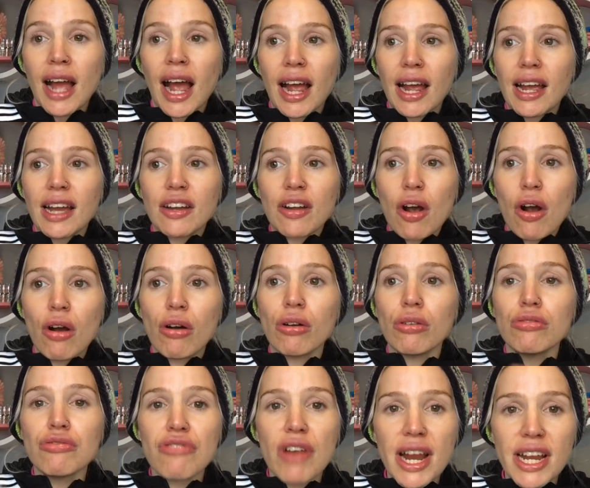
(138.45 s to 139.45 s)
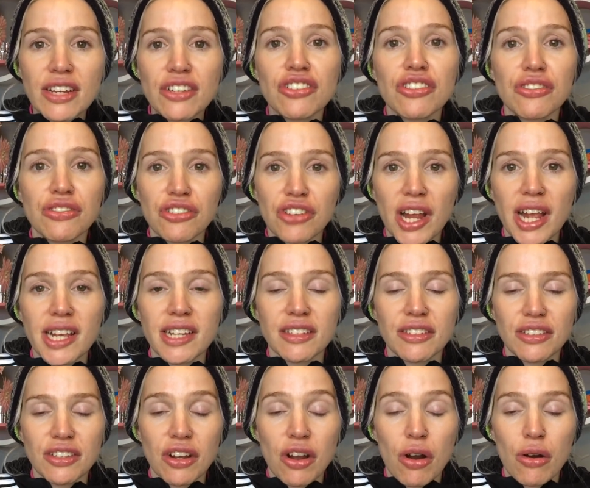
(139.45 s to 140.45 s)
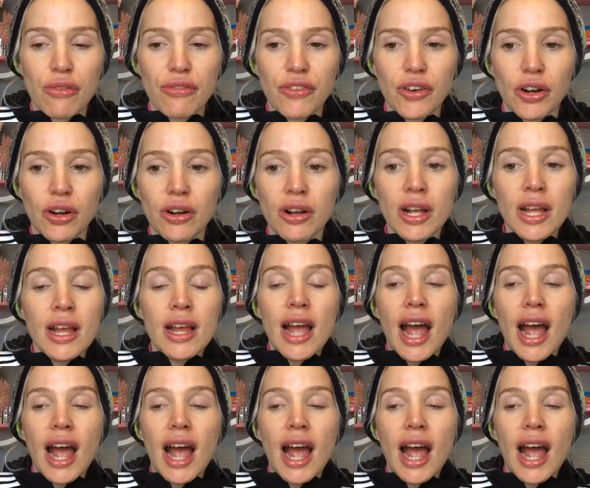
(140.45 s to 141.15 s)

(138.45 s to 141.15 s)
I had a whole range of shades to go for.